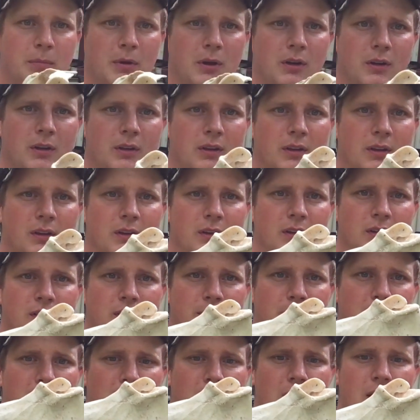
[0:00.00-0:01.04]
part of the
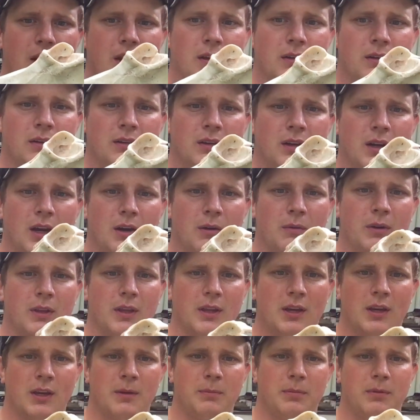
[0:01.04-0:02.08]
spine, kind of where the
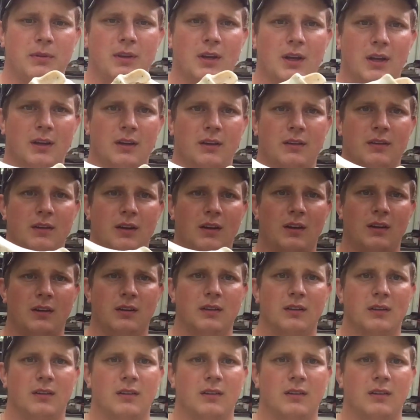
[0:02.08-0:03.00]
hip sockets are.